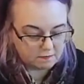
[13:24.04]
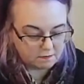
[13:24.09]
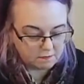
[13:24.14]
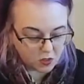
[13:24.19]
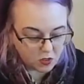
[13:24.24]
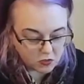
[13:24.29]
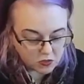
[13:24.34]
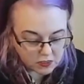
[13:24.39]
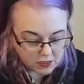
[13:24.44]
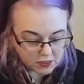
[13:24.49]

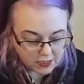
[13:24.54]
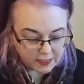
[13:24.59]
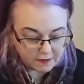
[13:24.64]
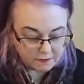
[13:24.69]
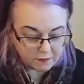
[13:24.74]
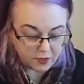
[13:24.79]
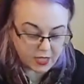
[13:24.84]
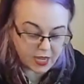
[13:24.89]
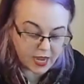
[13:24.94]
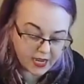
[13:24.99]
Mostly
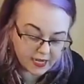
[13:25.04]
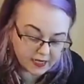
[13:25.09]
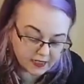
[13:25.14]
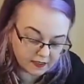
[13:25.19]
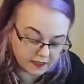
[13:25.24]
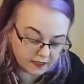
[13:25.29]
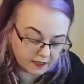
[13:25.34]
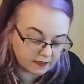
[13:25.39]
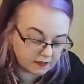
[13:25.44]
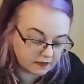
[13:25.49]
black,
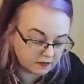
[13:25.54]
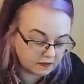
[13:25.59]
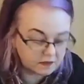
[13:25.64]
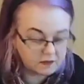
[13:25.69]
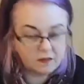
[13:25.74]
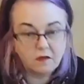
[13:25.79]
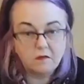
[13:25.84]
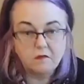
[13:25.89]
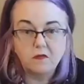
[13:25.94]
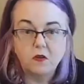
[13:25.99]

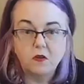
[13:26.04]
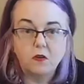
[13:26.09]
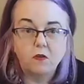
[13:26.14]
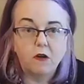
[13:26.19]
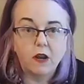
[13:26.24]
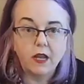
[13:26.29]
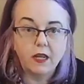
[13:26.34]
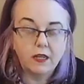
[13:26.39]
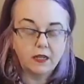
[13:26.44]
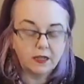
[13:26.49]
some
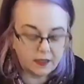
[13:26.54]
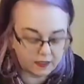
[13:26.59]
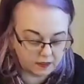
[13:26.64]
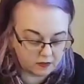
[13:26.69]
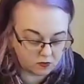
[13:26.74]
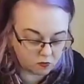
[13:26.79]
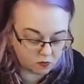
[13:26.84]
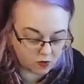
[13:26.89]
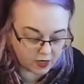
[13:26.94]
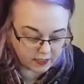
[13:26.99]
gray
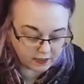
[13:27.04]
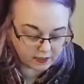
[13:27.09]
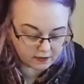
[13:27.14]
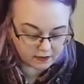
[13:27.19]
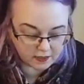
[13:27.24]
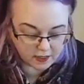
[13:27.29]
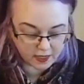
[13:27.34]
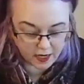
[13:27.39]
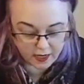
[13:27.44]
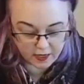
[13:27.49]
and
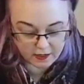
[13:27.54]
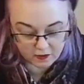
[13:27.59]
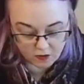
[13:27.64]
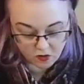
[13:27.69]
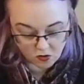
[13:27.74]
white, and